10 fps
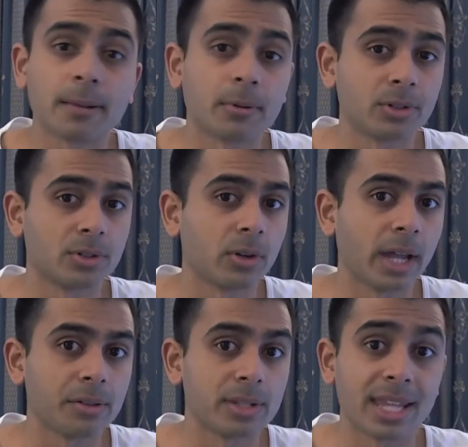I'm not too sure
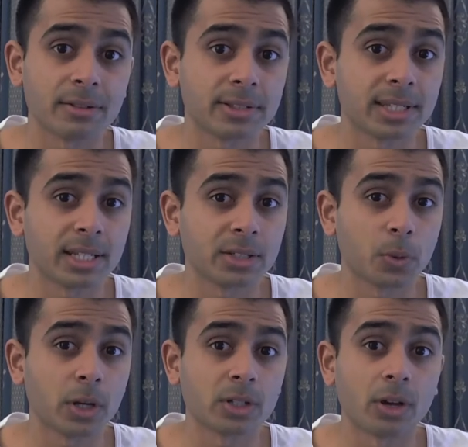how the sound settings
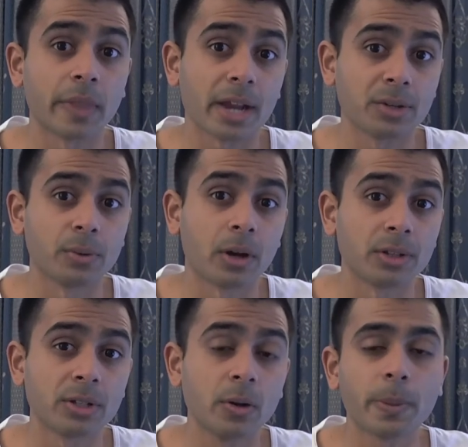works on the actual console,